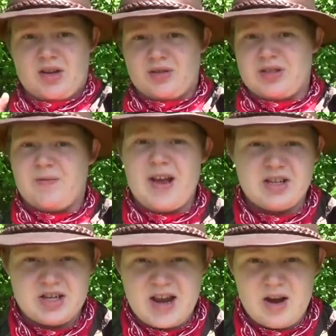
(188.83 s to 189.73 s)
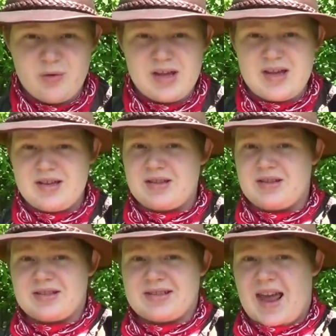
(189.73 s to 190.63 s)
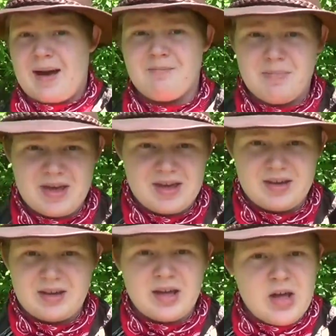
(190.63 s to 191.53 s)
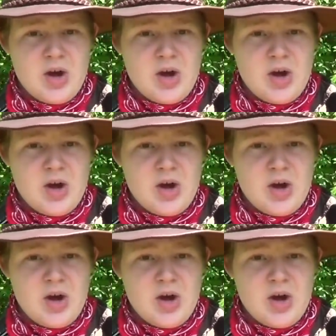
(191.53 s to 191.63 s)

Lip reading: conservation areas, camping,